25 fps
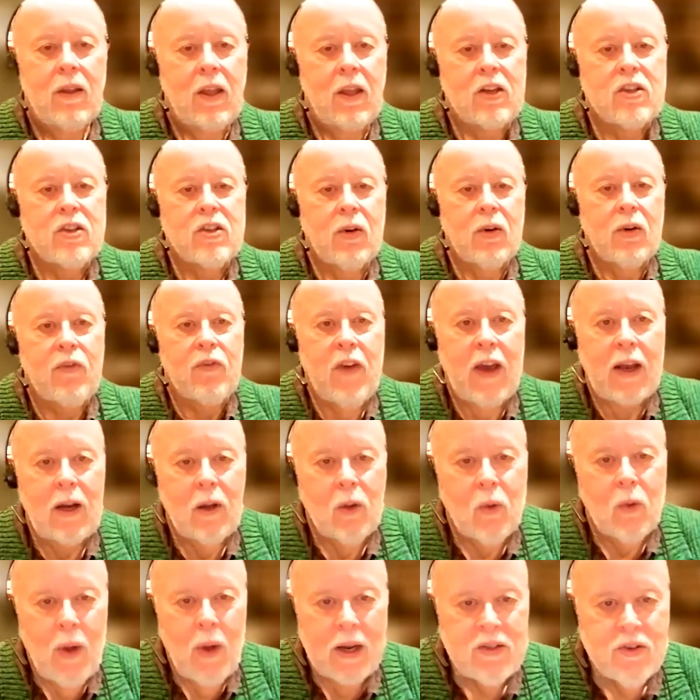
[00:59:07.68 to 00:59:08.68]
Is there a
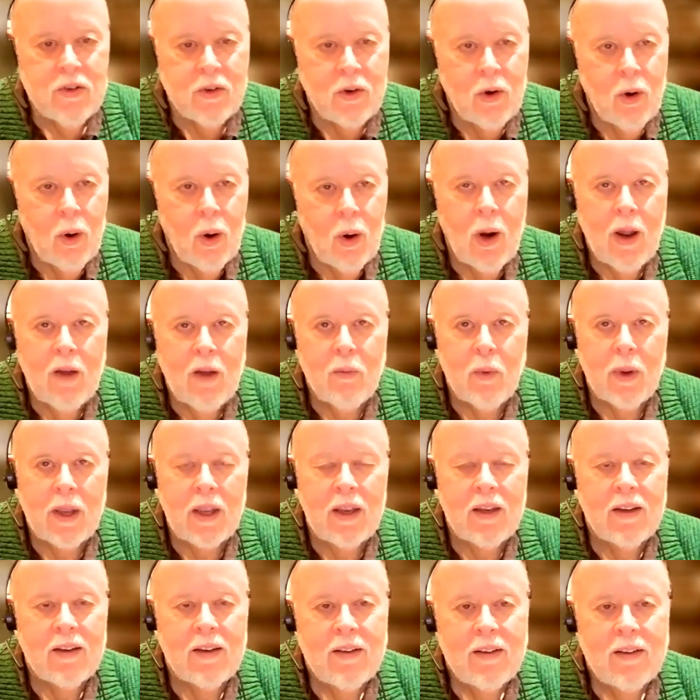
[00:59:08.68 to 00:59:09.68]
final question, or have
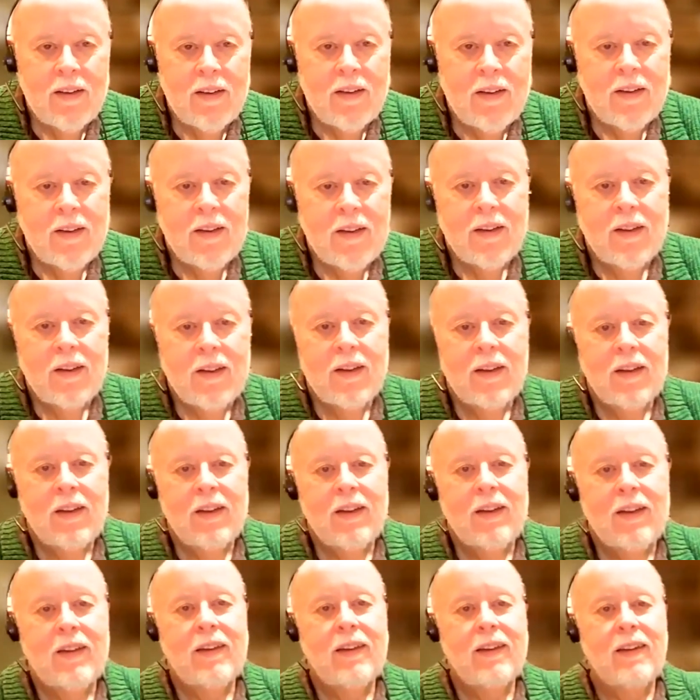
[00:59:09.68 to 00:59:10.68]
we
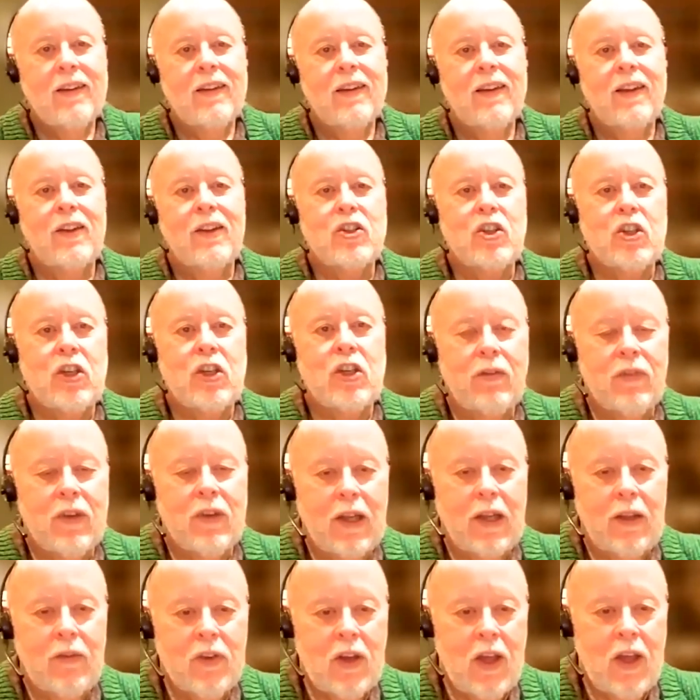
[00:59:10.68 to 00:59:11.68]
achieved oh,
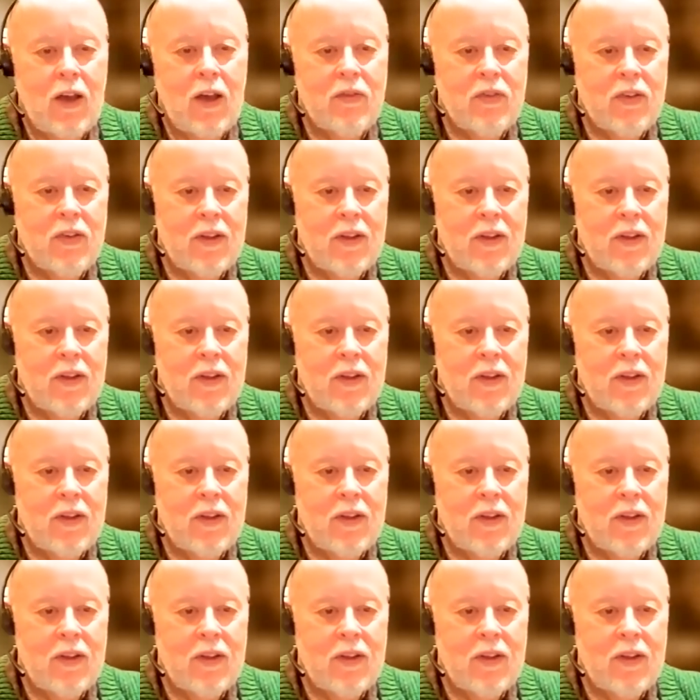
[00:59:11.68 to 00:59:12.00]
liftoff? I, ha-